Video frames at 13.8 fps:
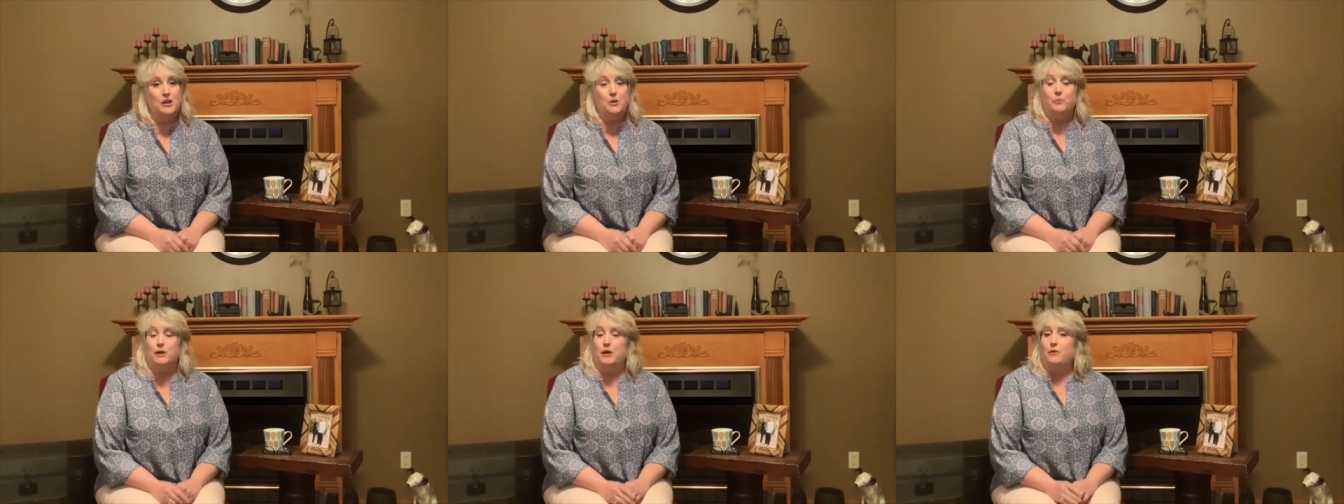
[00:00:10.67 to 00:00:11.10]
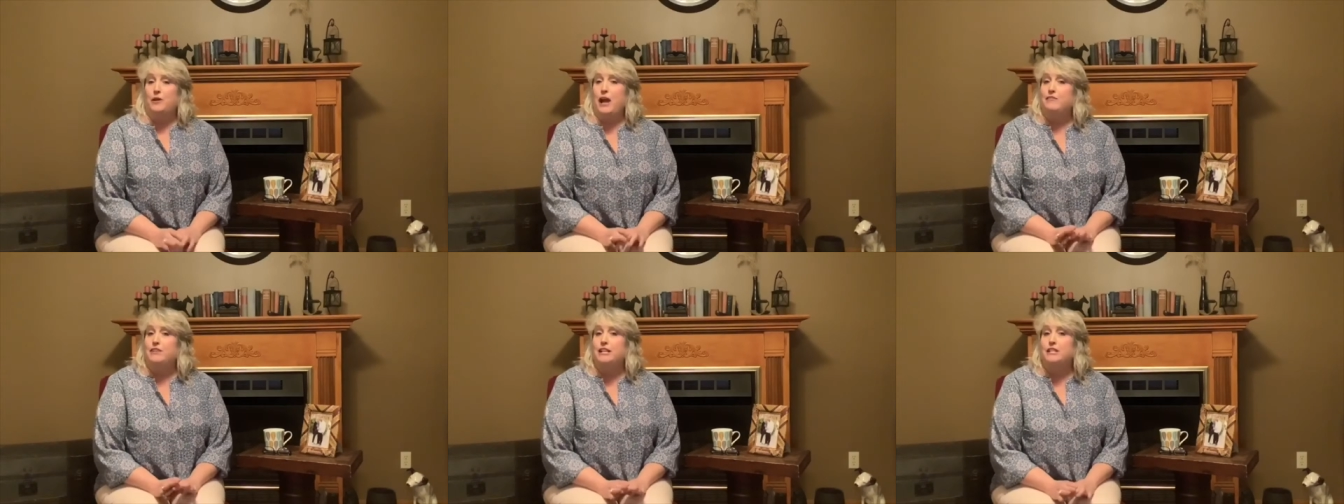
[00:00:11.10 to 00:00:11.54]
We don't
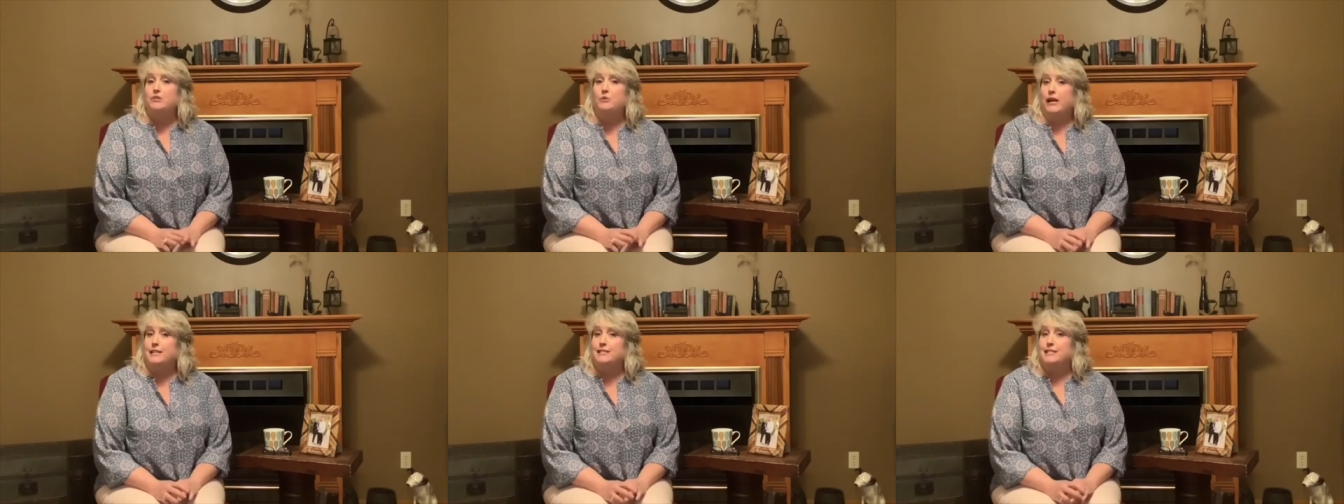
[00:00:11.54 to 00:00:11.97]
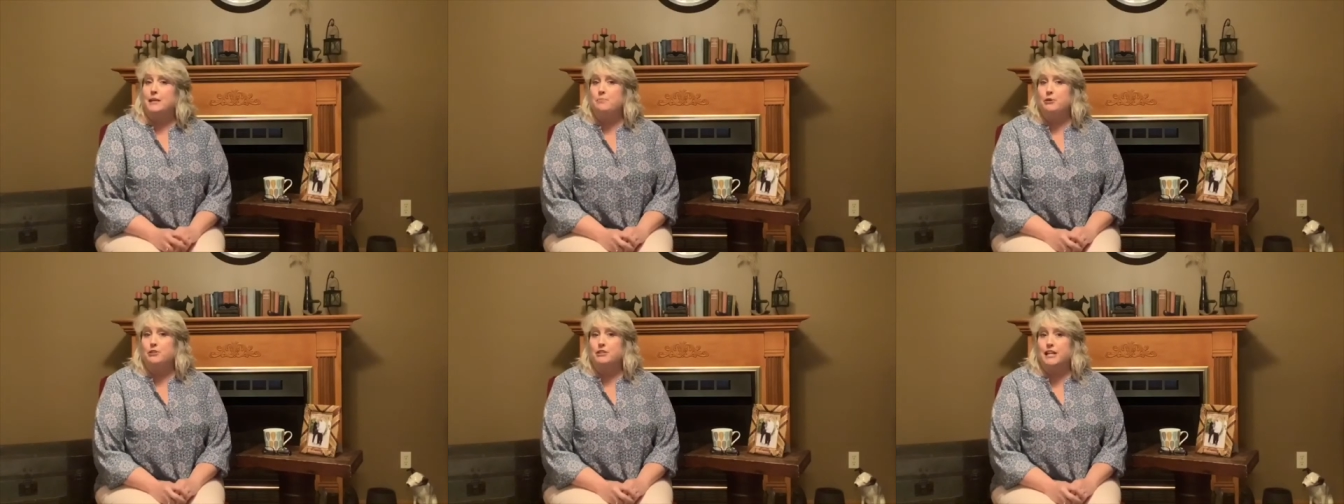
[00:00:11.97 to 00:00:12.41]
have any Tri-C
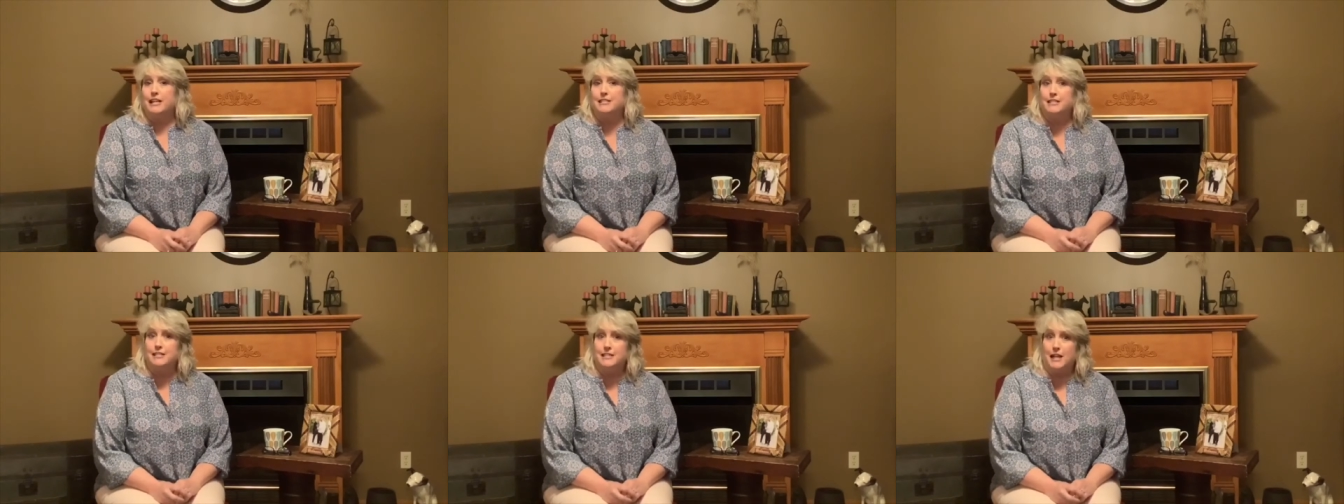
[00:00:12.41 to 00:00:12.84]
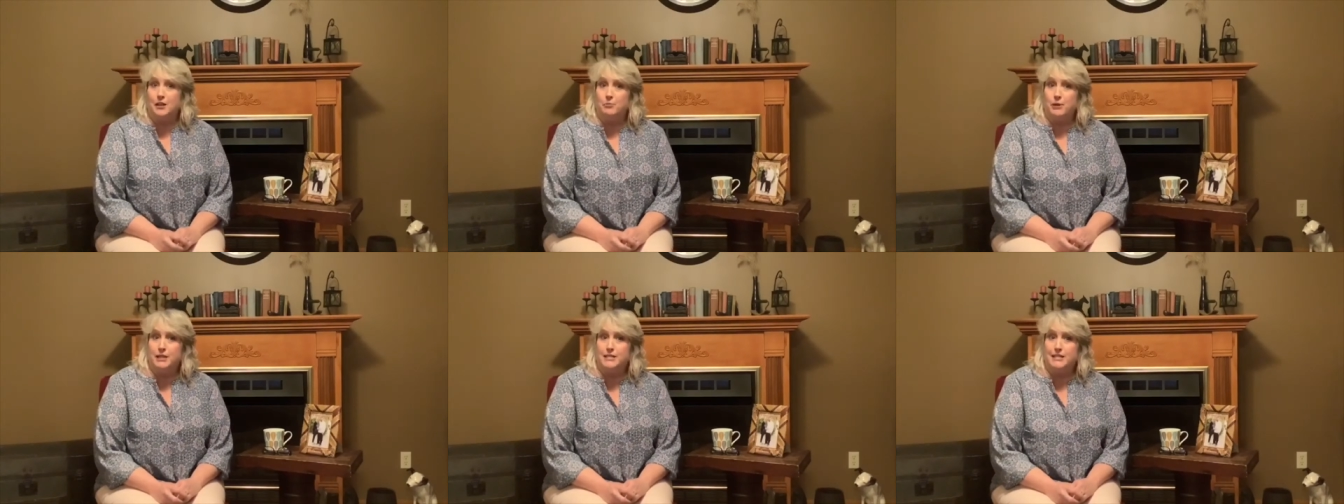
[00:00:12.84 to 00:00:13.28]
birthdays to
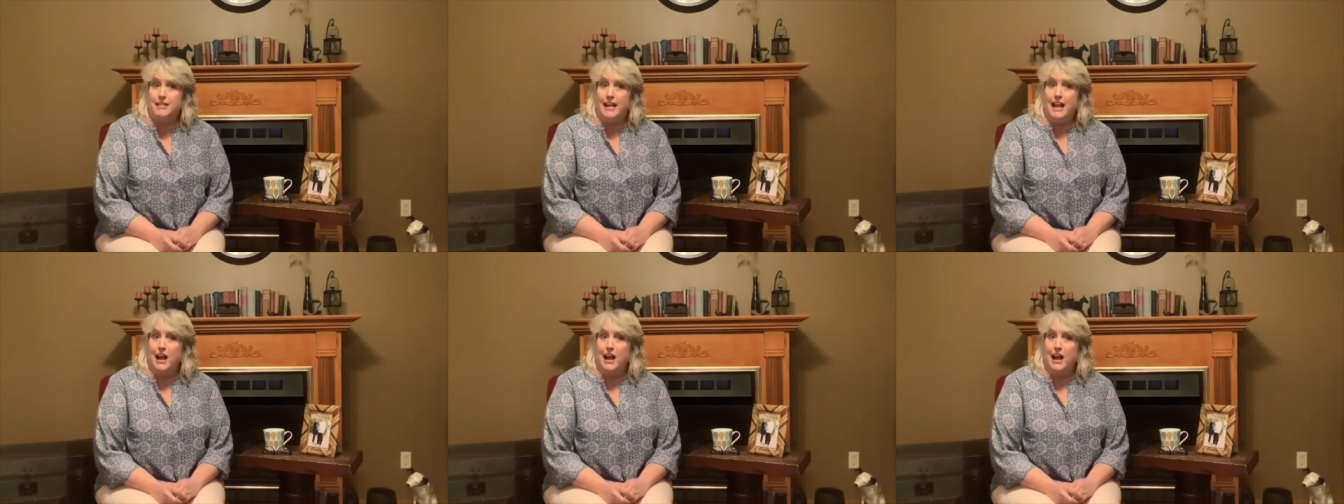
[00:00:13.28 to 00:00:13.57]
celebrate today.